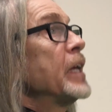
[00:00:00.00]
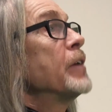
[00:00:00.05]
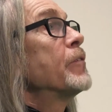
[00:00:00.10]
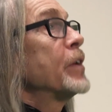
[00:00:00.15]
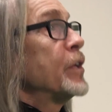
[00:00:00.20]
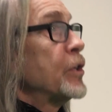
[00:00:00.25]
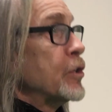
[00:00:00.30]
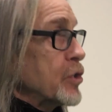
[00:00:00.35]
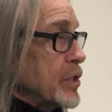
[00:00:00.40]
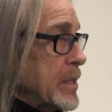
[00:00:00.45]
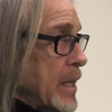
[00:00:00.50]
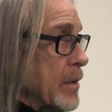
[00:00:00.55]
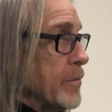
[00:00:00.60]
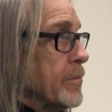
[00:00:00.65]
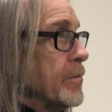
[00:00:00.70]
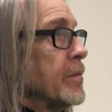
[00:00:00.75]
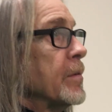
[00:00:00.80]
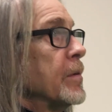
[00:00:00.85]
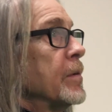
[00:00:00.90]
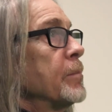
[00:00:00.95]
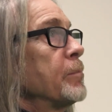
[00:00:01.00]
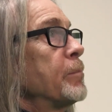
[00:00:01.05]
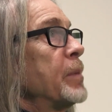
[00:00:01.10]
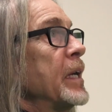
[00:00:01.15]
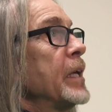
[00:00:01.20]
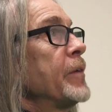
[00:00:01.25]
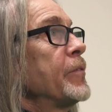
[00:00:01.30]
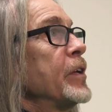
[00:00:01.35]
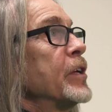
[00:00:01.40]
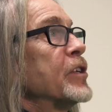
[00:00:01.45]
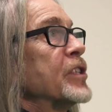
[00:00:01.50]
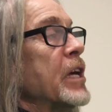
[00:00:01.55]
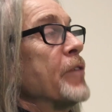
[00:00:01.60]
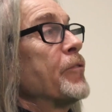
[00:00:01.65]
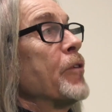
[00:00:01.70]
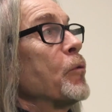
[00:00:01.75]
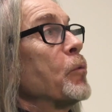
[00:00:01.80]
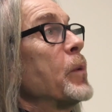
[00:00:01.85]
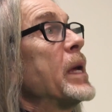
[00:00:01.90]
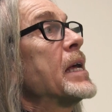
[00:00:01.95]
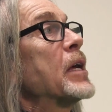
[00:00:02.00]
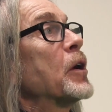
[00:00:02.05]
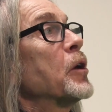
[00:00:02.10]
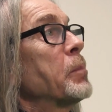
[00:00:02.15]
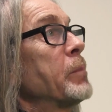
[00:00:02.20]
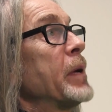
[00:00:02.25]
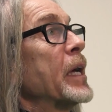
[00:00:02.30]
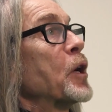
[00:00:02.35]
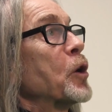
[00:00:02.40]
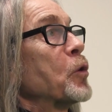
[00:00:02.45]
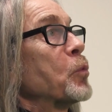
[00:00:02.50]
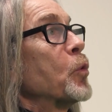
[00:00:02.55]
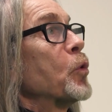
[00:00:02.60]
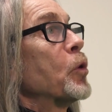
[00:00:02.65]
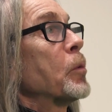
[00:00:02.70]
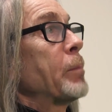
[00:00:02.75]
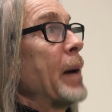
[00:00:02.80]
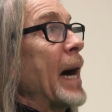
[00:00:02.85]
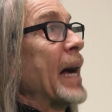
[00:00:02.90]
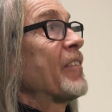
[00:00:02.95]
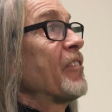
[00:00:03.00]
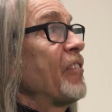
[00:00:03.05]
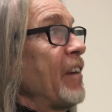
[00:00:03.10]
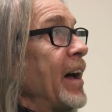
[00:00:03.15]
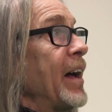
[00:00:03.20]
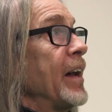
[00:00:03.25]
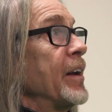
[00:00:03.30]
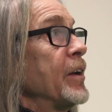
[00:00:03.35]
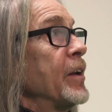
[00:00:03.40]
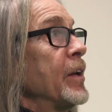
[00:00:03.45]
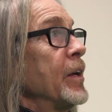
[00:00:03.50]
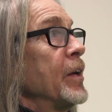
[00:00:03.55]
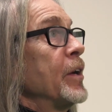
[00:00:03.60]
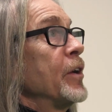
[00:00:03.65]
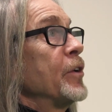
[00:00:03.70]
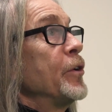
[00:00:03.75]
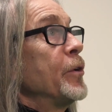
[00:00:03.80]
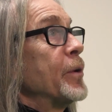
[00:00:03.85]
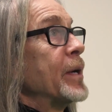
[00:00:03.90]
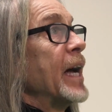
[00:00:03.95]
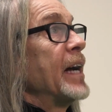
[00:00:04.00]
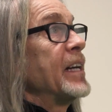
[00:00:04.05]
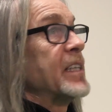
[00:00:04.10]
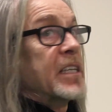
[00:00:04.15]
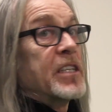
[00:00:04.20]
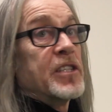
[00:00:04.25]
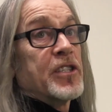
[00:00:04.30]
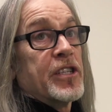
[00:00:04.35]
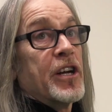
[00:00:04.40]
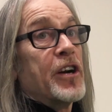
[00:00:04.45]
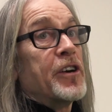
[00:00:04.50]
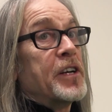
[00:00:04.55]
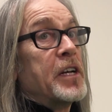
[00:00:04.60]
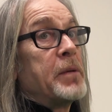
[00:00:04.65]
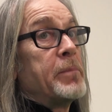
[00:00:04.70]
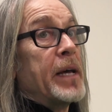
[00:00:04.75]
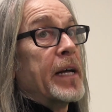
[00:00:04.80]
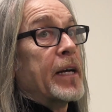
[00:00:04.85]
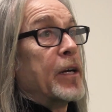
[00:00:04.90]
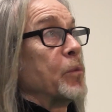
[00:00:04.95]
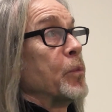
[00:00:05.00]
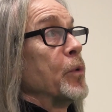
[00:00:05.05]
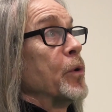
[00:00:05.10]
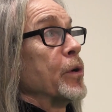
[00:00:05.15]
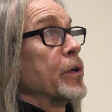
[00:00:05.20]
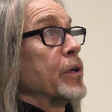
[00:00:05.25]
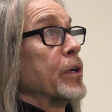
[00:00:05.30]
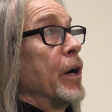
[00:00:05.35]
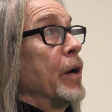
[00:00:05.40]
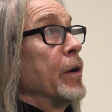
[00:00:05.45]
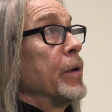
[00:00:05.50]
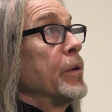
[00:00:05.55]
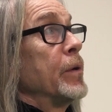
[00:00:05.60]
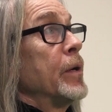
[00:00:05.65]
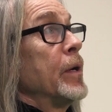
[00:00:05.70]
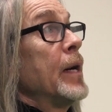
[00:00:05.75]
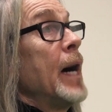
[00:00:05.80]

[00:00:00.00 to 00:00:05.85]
believe in yourself. Believe in yourself. If we could make it work back then, you guys can certainly make it work now.